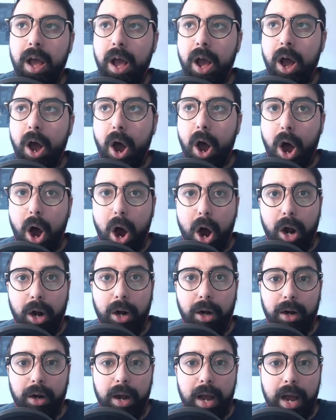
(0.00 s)

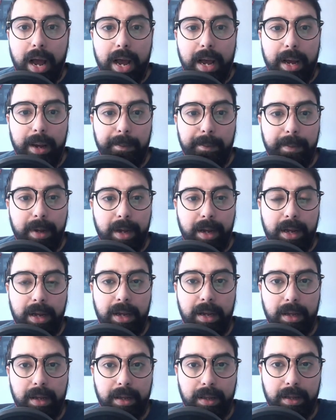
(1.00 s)
are um,
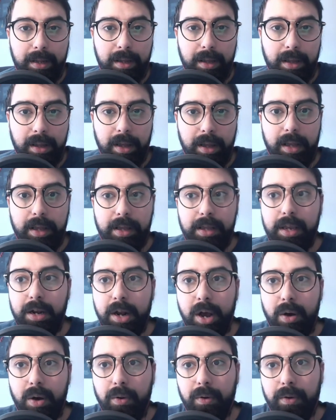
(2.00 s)
you
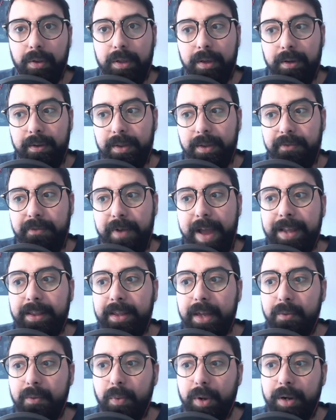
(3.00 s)
know the the fact
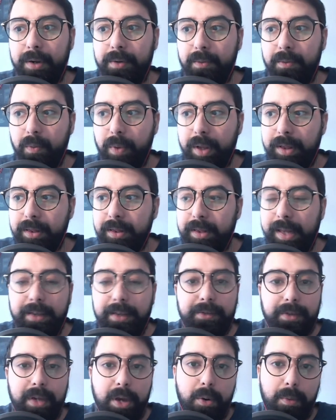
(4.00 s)
that when when things
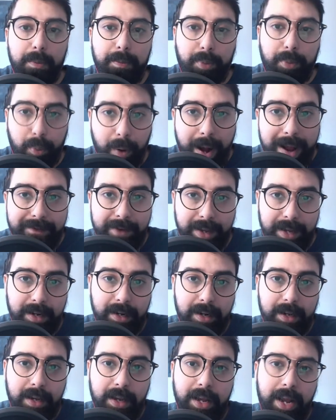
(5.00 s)
go private
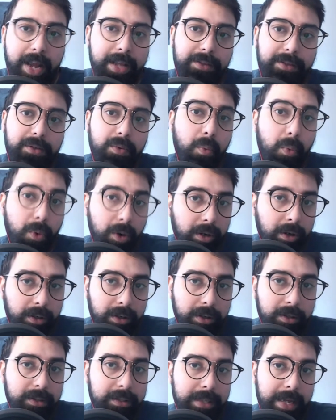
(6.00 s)
it's the
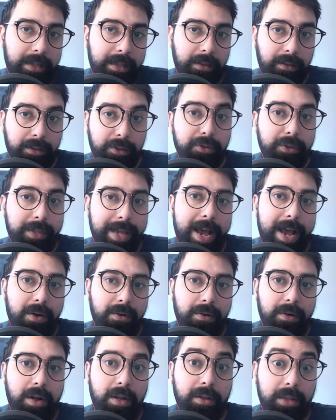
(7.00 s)
workers that lose out
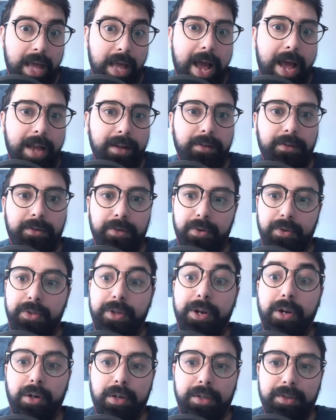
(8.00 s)
a lot. So
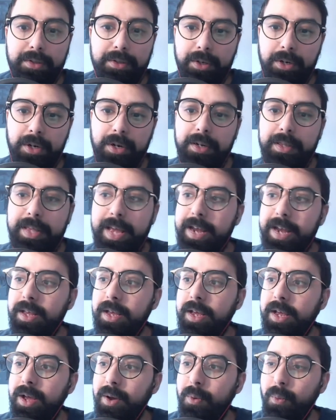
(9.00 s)
they're concerned that
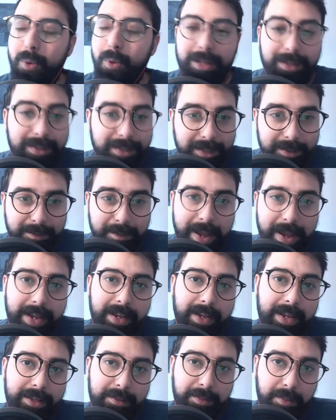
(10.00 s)
once this bank
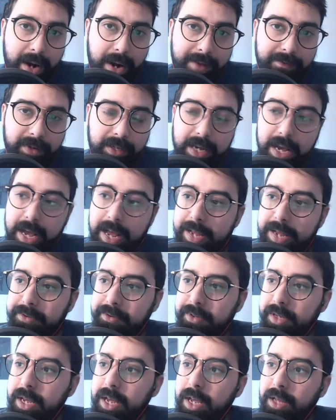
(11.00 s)
gets privatized,
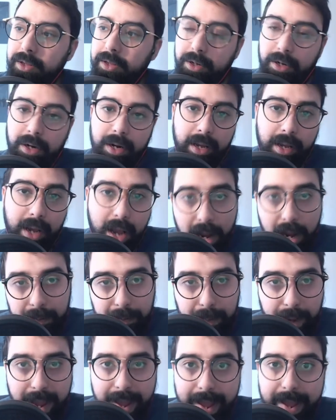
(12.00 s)
they're going to cut
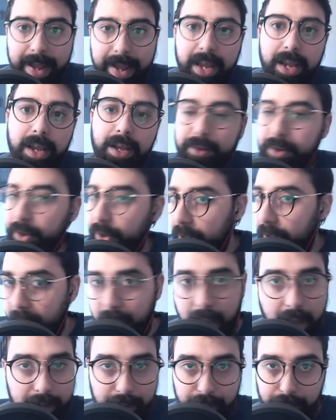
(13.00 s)
pay, they're going to
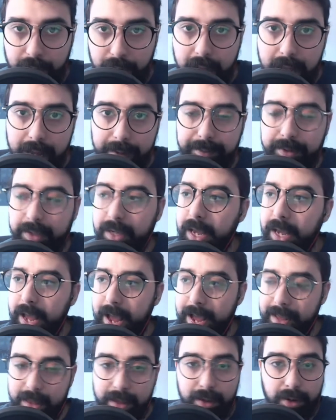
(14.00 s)
cut jobs,
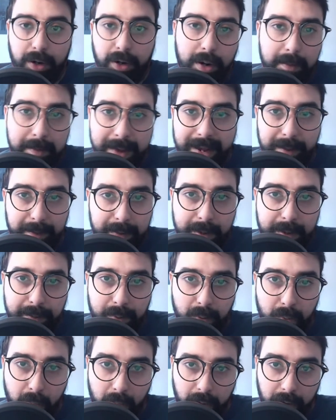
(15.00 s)
and then they're going to make
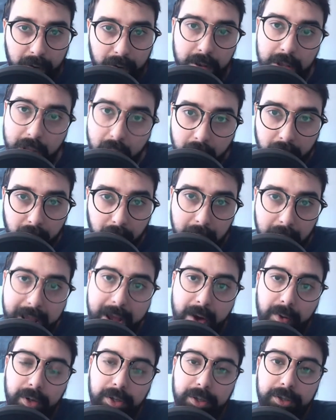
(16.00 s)
people work longer
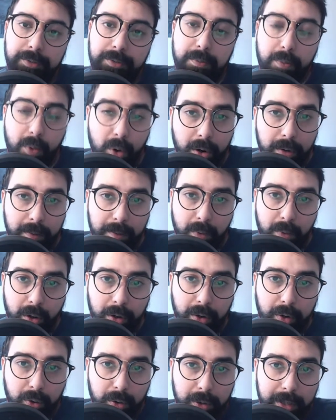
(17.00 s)
hours, more more
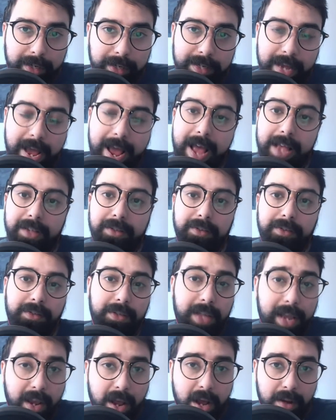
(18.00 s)
grueling tasks,
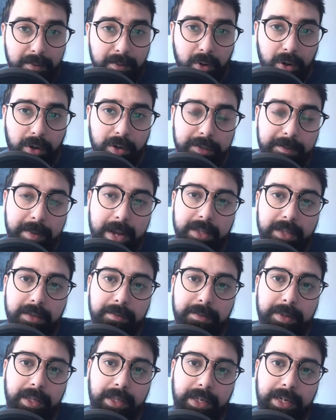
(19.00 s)
take on more
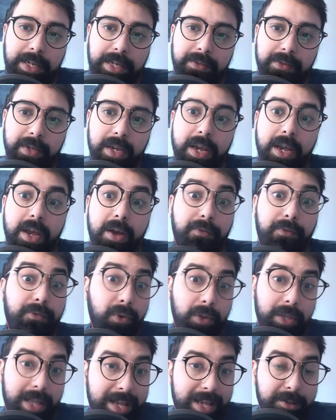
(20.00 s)
responsibilities for
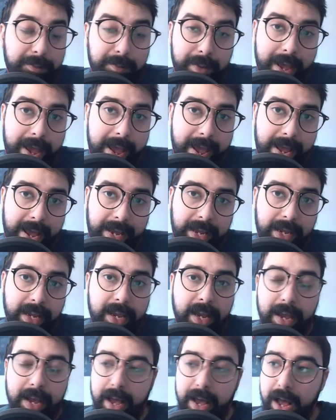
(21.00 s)
less pay.
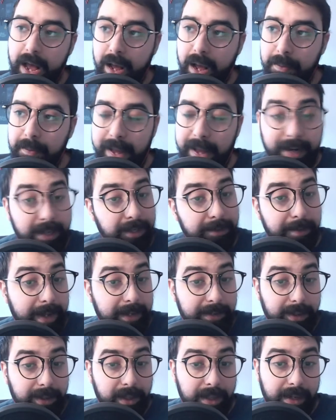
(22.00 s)
Um, and it's
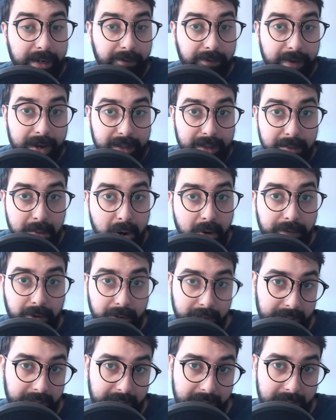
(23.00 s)
basically going to fuck them over
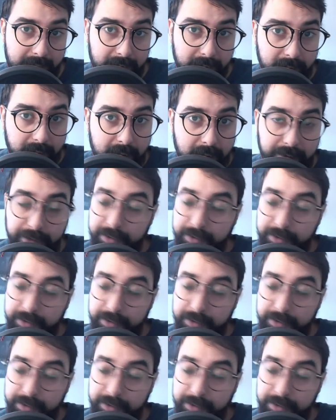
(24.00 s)
in the end. So